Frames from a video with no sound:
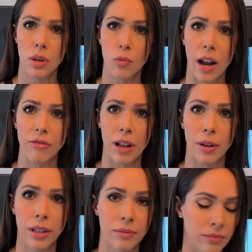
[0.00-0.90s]
rye
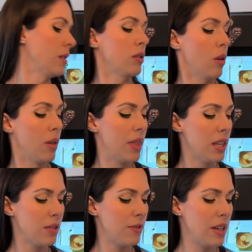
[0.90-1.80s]
flour. So
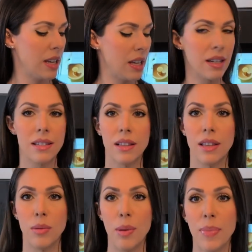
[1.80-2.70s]
this feeding is a
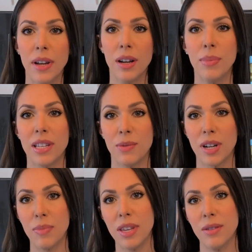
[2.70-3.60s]
little bit bigger because we're
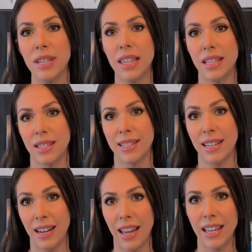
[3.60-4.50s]
gonna be using this
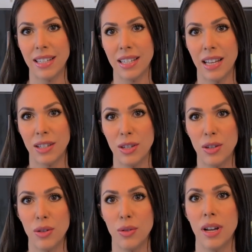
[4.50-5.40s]
tonight to
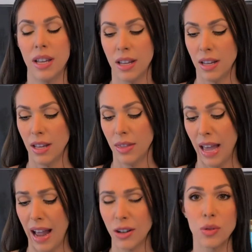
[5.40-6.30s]
do
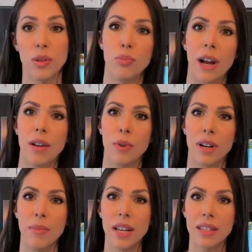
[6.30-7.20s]
the actual bread. We're
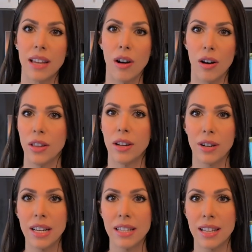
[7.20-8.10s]
gonna mix like all the
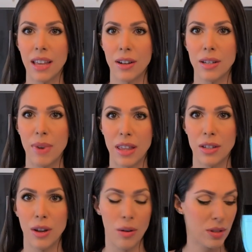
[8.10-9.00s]
ingredients together to make the
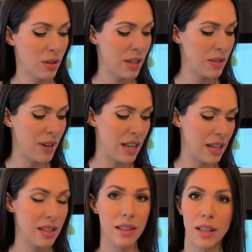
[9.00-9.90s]
dough. So this
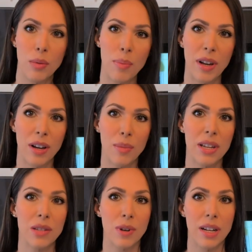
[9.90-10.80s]
feeding is a little bit bigger
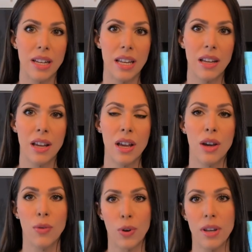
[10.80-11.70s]
because we're gonna need
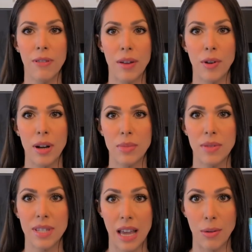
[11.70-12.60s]
45 grams
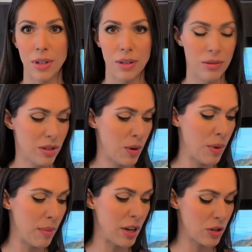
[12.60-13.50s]
of sourdough. So we
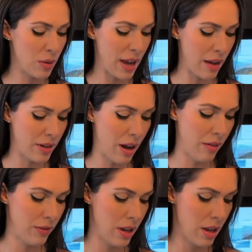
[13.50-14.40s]
wanna make sure we have enough.